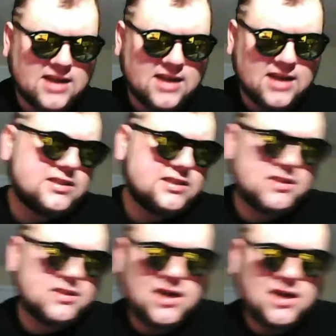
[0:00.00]
This
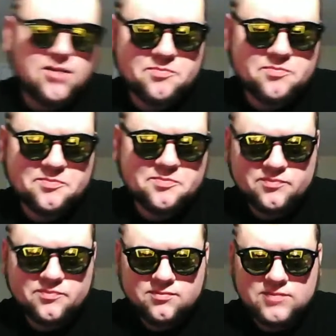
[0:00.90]

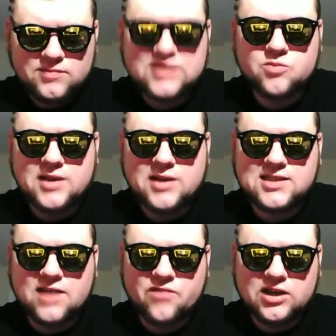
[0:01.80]
might
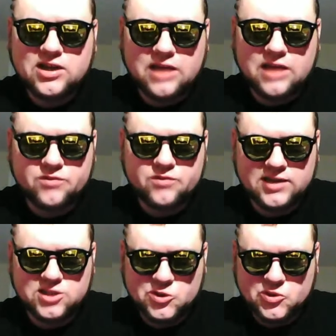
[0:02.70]
sound very left-wing
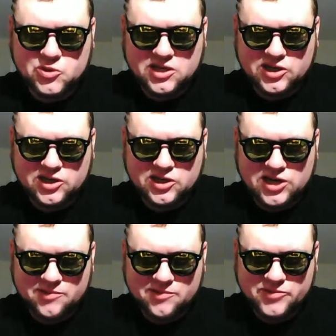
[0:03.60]
to
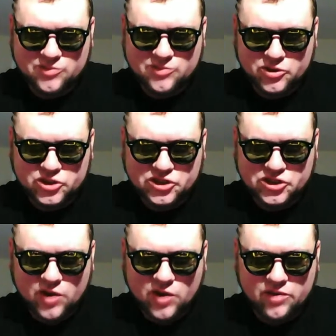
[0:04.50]
some more traditional
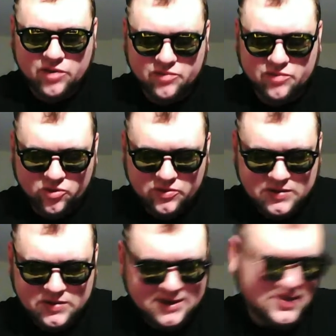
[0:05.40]
right-wing people.
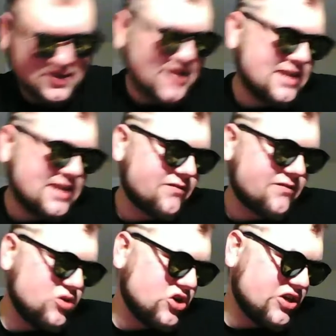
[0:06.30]
The idea of
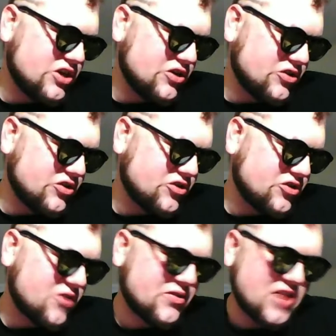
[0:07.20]
community
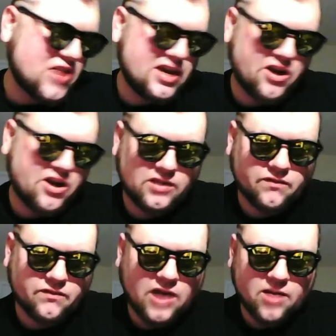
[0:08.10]
service, taking care of the
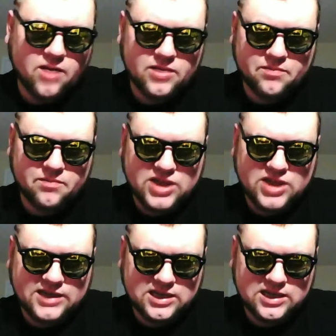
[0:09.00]
environment,
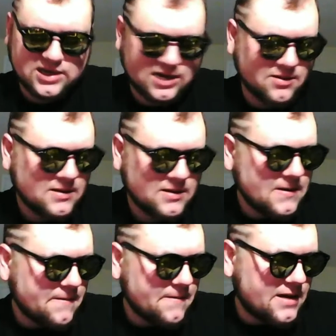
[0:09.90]
protecting
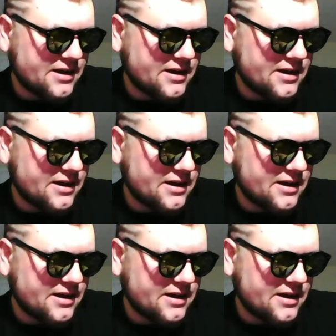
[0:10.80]
the